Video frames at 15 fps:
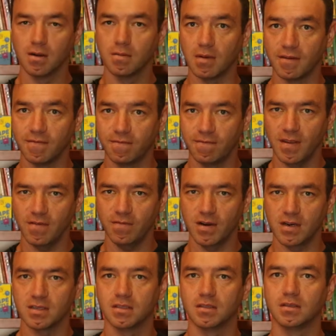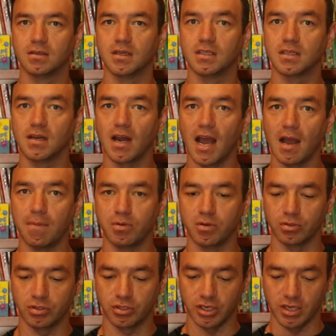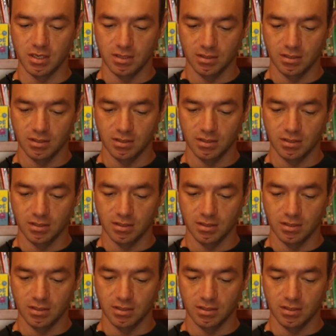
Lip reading: My favourite is an apple tree.